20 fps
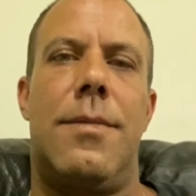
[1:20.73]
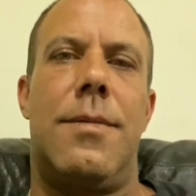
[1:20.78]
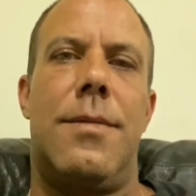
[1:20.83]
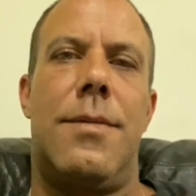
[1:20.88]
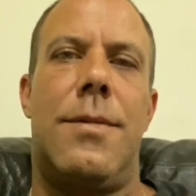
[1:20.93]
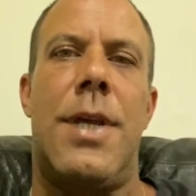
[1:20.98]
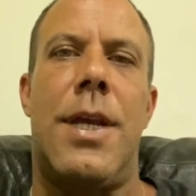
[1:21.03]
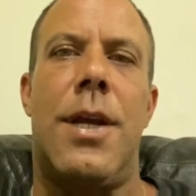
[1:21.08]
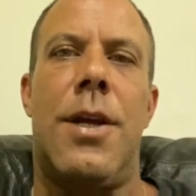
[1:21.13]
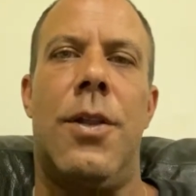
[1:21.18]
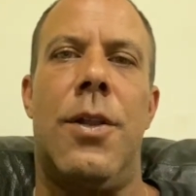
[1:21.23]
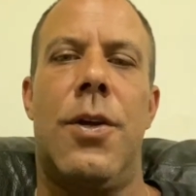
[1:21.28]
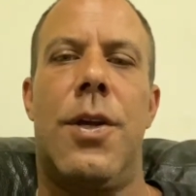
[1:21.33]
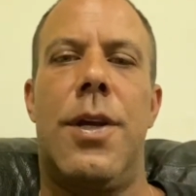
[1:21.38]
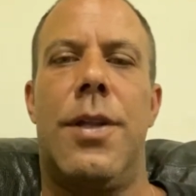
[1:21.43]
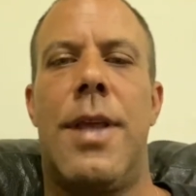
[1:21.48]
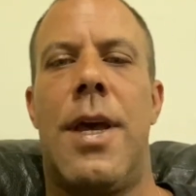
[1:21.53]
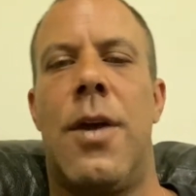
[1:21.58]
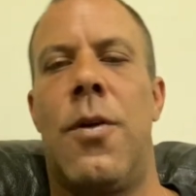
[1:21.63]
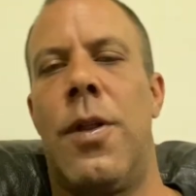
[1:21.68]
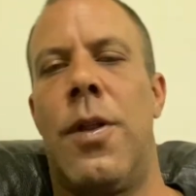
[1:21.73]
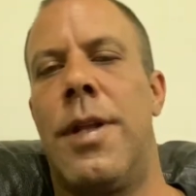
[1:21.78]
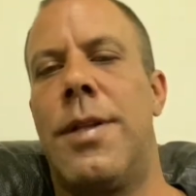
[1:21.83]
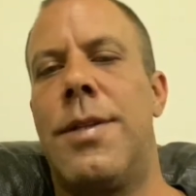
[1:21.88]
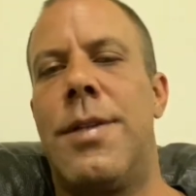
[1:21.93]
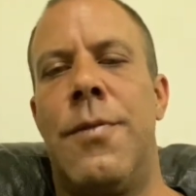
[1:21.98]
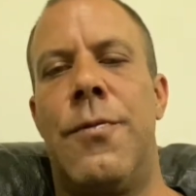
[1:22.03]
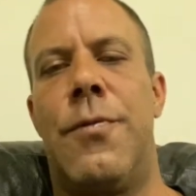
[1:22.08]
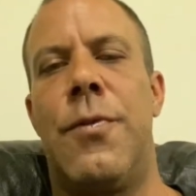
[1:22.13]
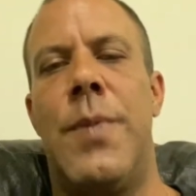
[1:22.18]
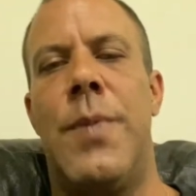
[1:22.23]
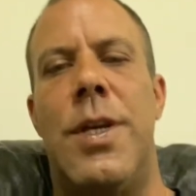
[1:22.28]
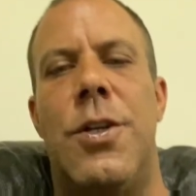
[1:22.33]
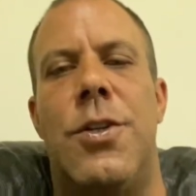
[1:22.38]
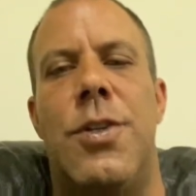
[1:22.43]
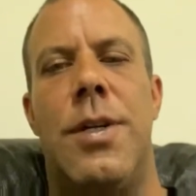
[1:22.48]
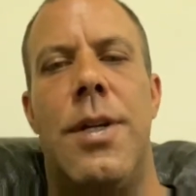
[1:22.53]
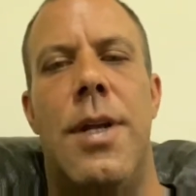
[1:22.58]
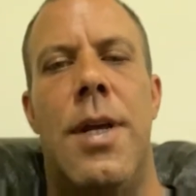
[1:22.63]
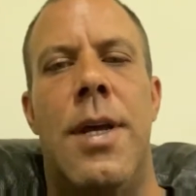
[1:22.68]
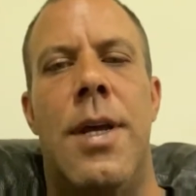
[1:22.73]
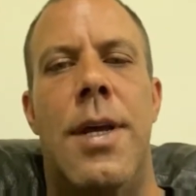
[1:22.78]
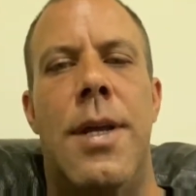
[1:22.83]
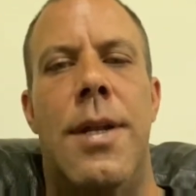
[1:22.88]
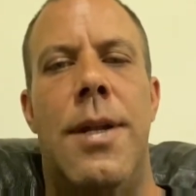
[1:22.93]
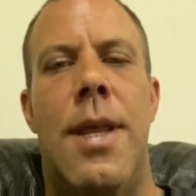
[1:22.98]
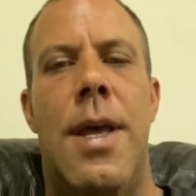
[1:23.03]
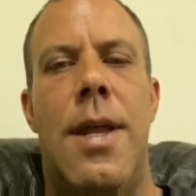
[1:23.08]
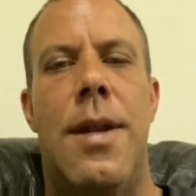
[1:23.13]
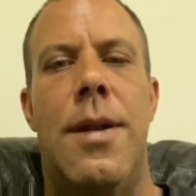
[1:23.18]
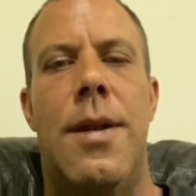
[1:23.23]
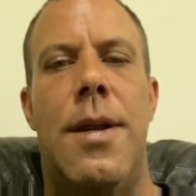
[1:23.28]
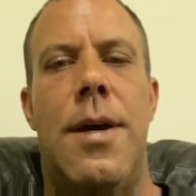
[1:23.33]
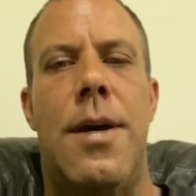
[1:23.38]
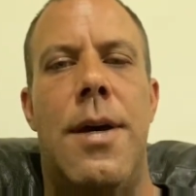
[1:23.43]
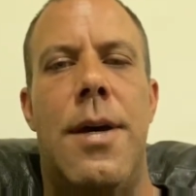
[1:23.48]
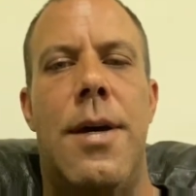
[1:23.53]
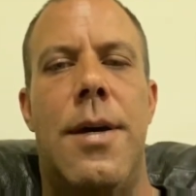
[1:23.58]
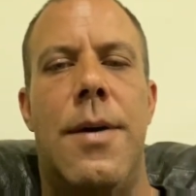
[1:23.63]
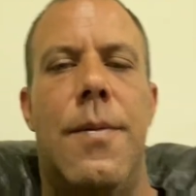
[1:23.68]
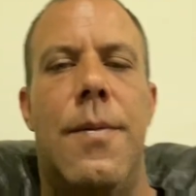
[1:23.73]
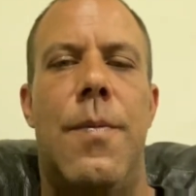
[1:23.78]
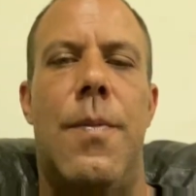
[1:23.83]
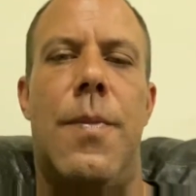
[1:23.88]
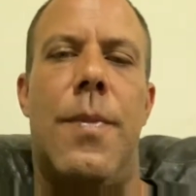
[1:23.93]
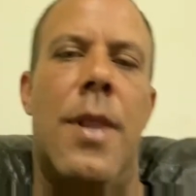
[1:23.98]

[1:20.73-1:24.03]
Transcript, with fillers: take a look at that all that's information and then uh,